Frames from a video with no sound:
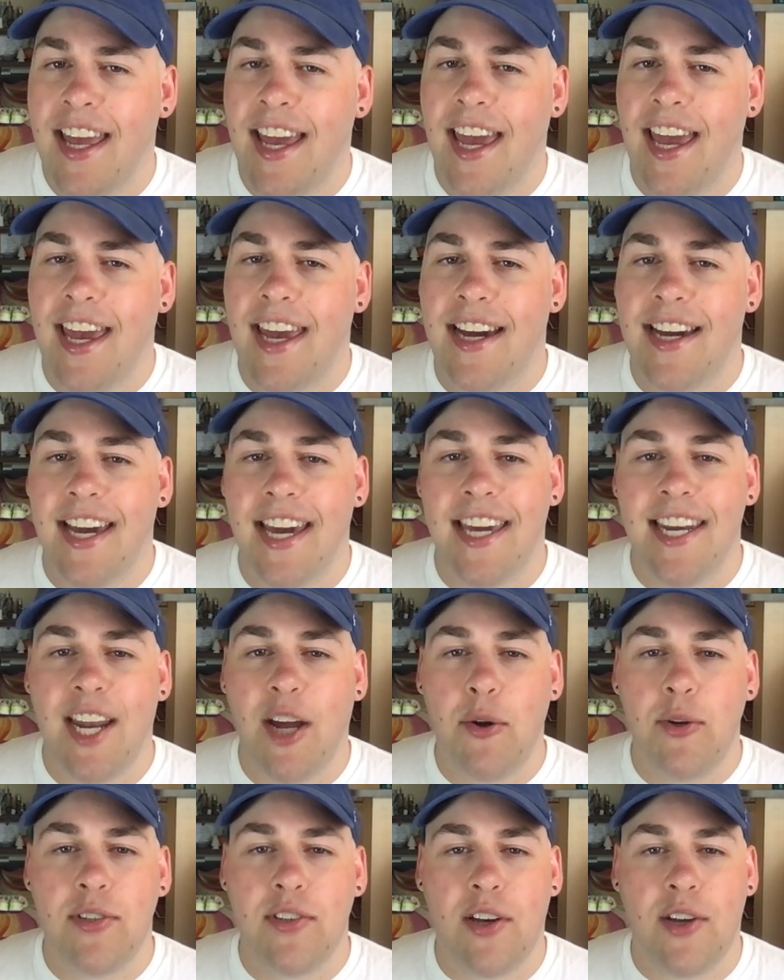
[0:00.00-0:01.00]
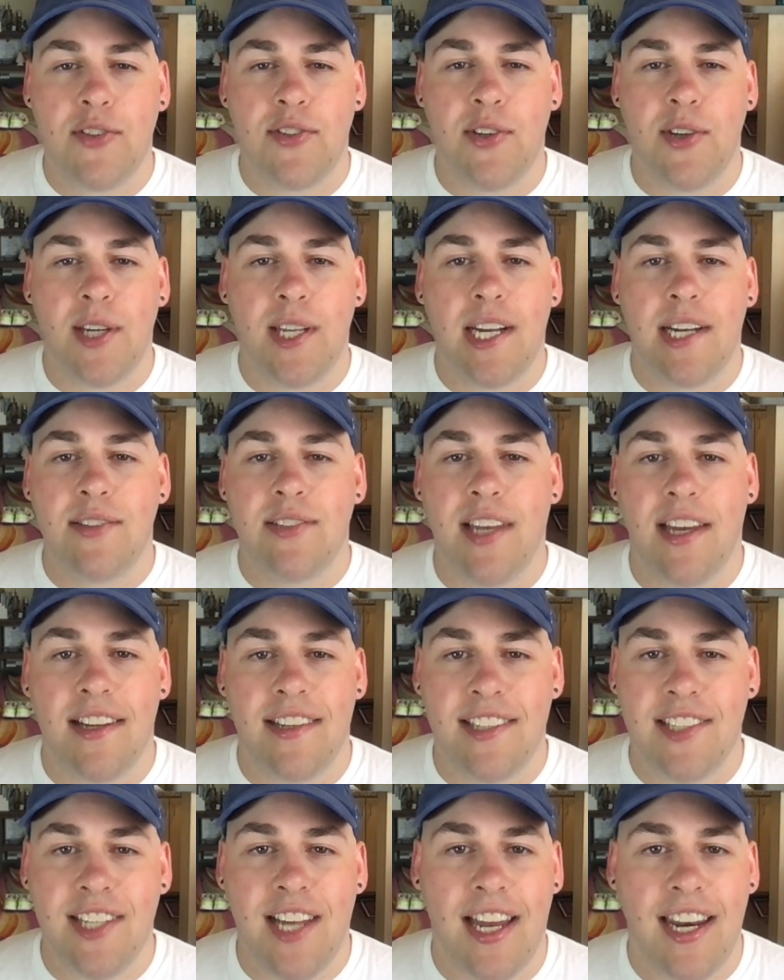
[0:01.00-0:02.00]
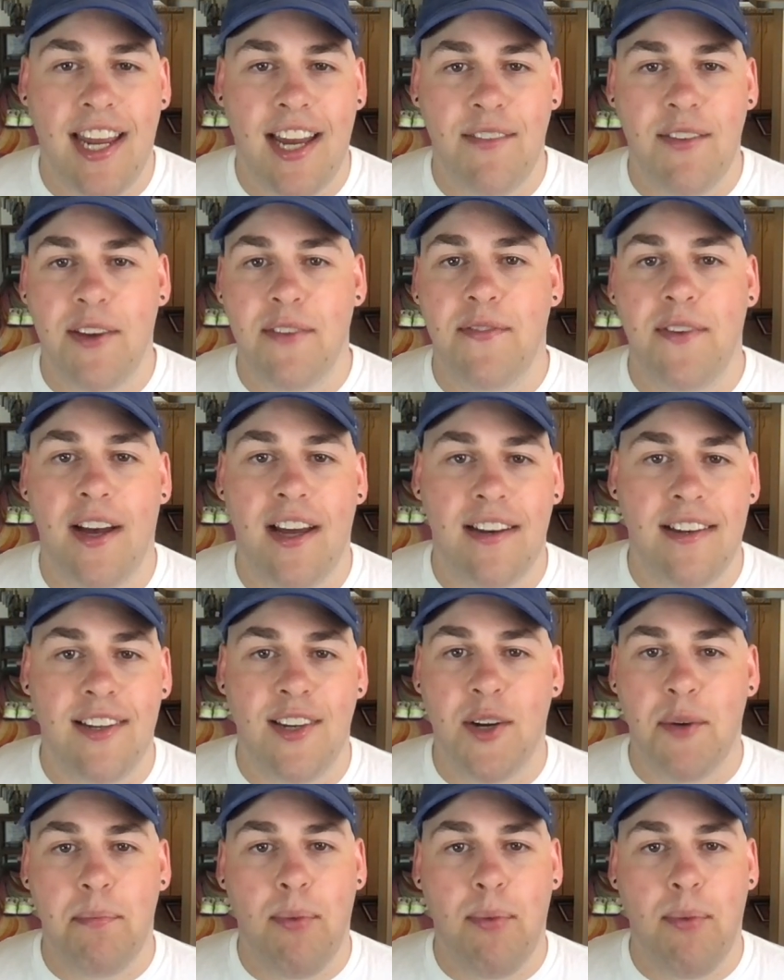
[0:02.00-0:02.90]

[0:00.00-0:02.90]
And I was also, I was just kind of having fun,